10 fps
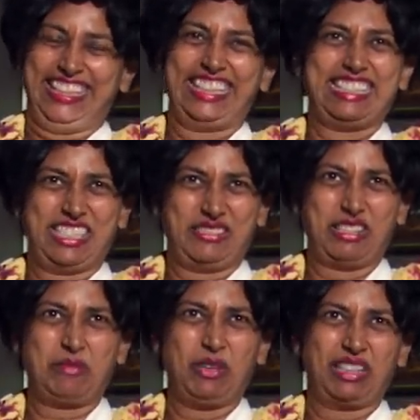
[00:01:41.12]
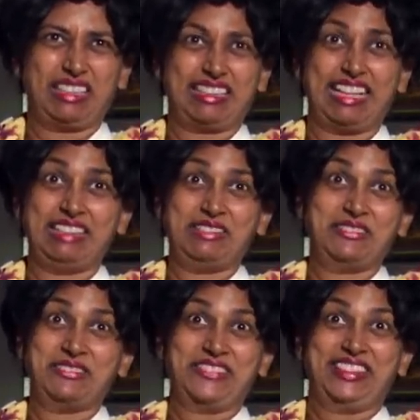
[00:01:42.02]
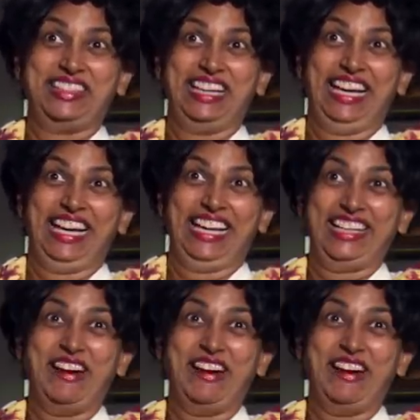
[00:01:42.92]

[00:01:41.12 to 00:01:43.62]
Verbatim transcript: Is he a sweet boy? Tell the truth.